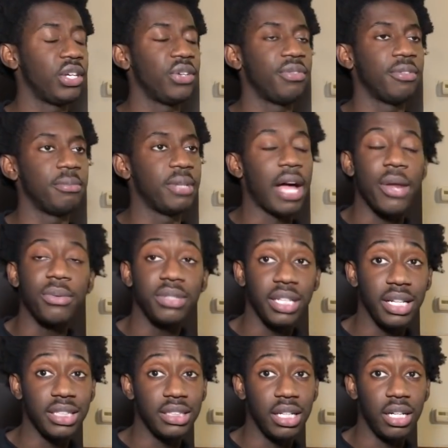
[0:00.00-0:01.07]
You feel me? I don't
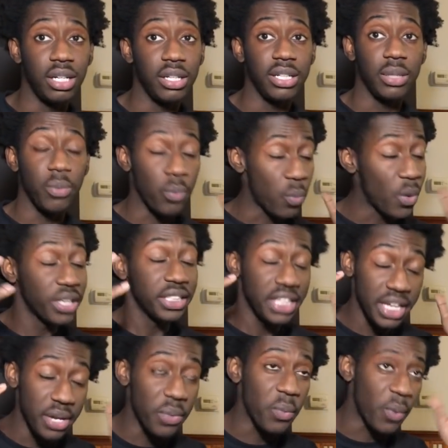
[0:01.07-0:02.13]
think he's a
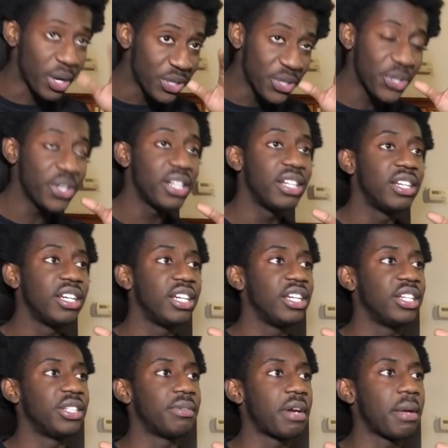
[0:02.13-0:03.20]
one-hit wonder, you
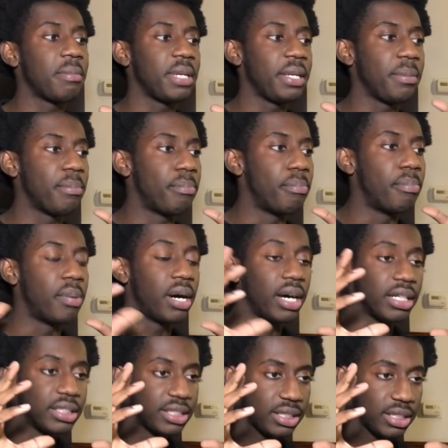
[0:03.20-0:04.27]
know what I mean?
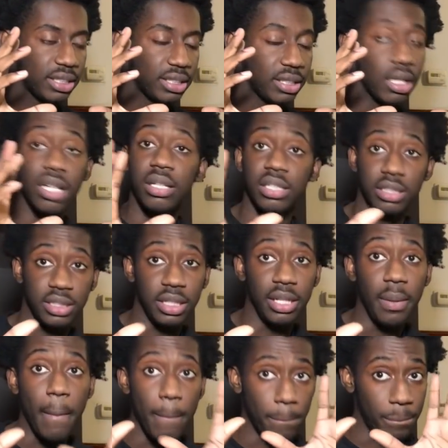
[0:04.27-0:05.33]
But,
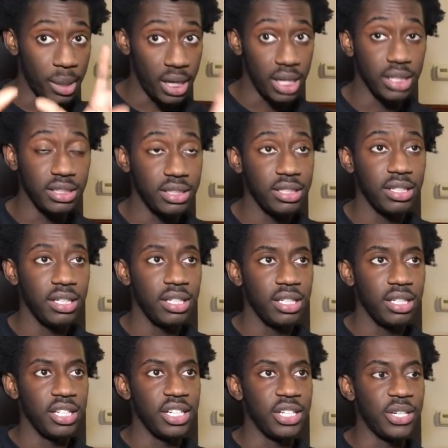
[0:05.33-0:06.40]
see, but,
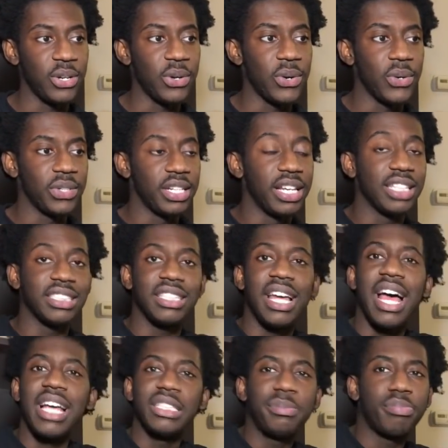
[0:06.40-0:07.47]
you know, his
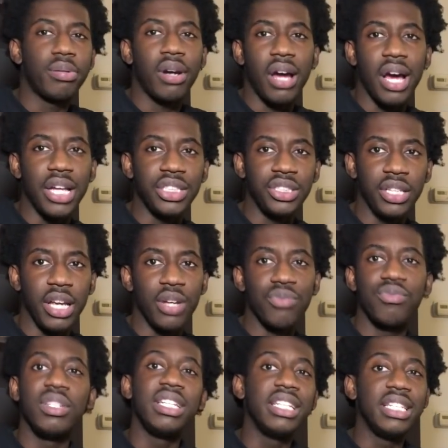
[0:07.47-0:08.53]
last
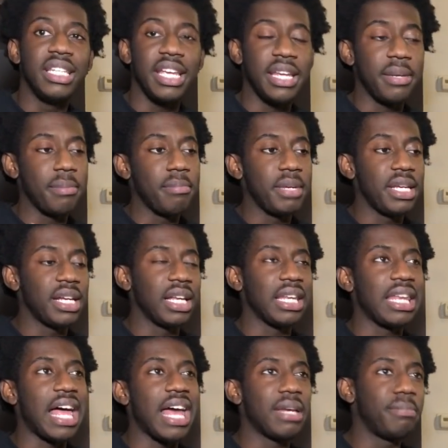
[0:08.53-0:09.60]
project really didn't meet a
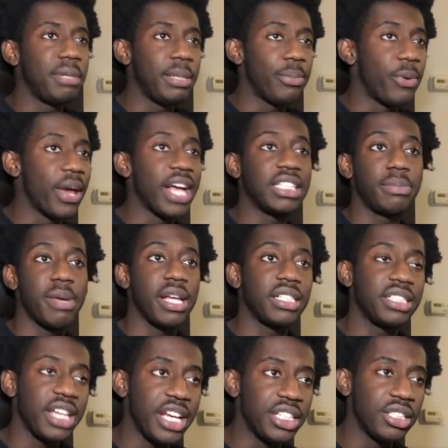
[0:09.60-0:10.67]
lot of people's
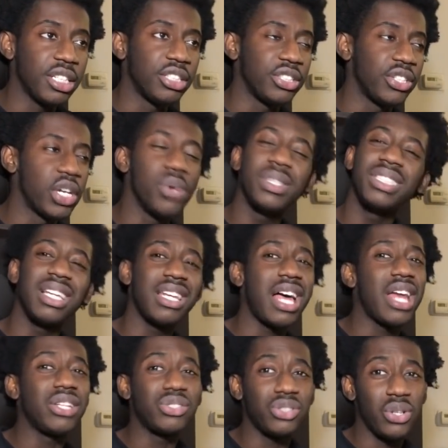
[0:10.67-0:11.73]
expectations. You know, there's a
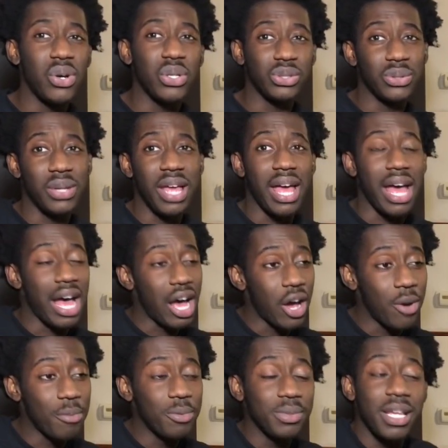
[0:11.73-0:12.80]
lot of songs on that
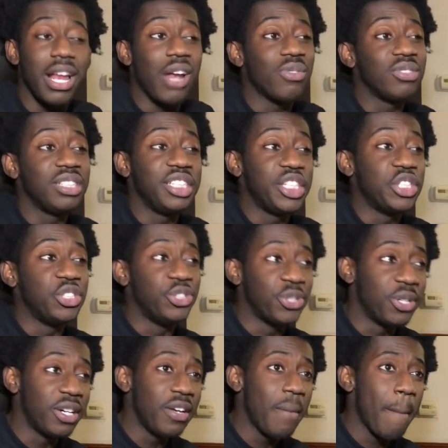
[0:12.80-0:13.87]
album that I really
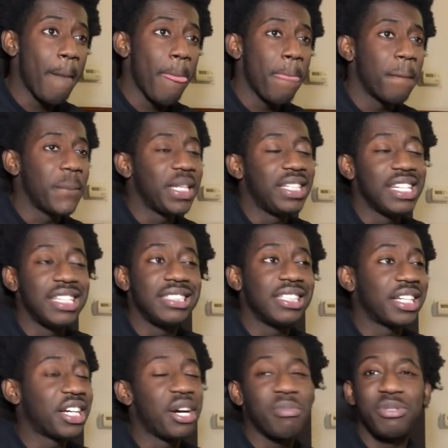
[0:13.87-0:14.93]
enjoy, but then there's
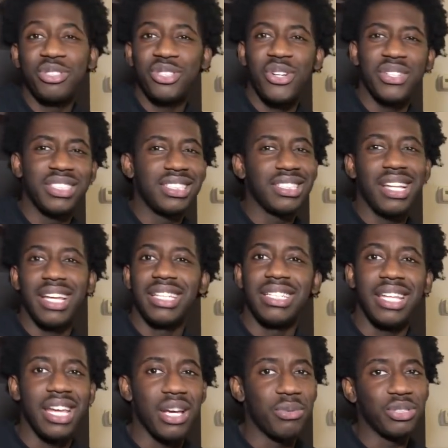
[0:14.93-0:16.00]
a couple songs just like,
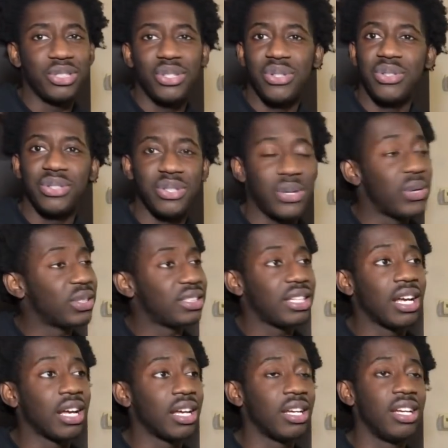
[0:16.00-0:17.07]
damn, what's going on,
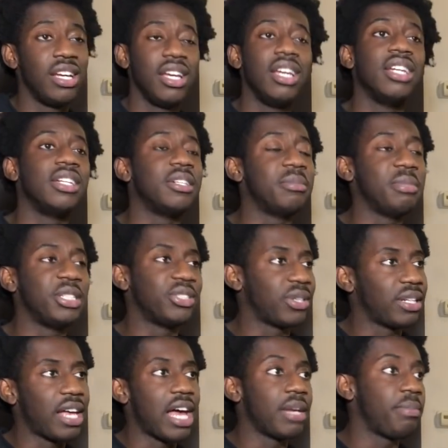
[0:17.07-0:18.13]
Tecca? You know what I mean? So
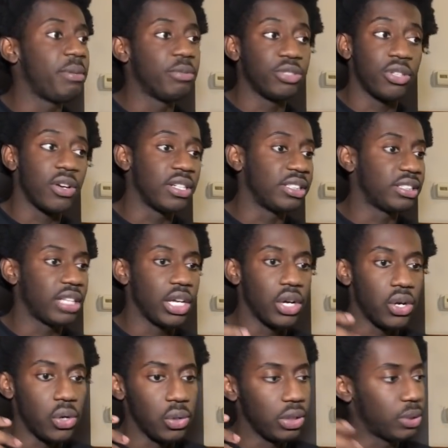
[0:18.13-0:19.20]
a lot of people starting to say,
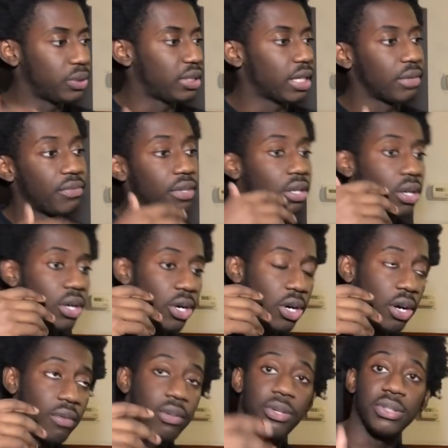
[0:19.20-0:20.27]
oh, Lil Tecca fell
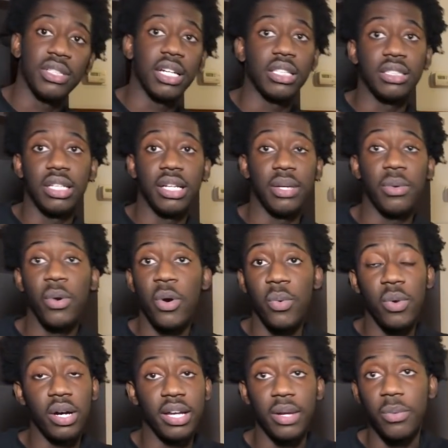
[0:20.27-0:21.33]
off, Lil Tecca's a
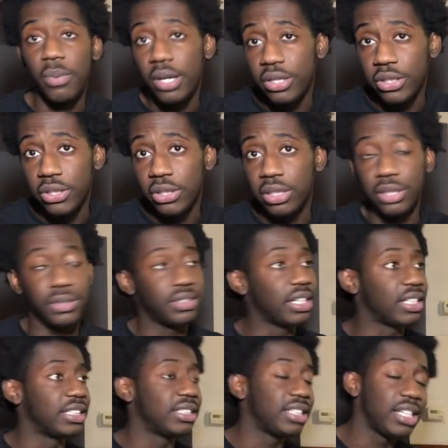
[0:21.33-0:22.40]
one-hit wonder, Lil
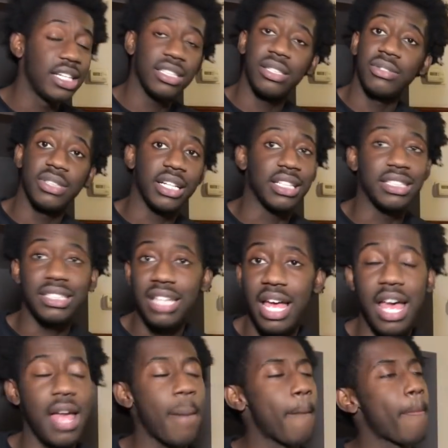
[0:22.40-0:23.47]
Tecca's this, Lil Tecca's
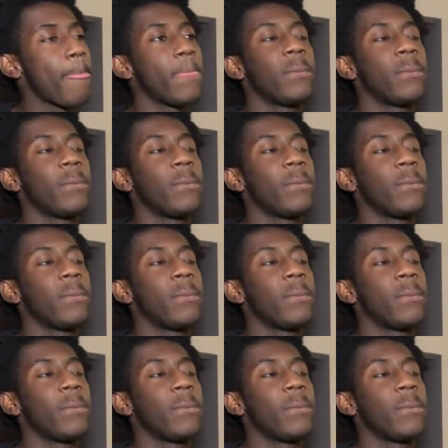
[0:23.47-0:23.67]
that.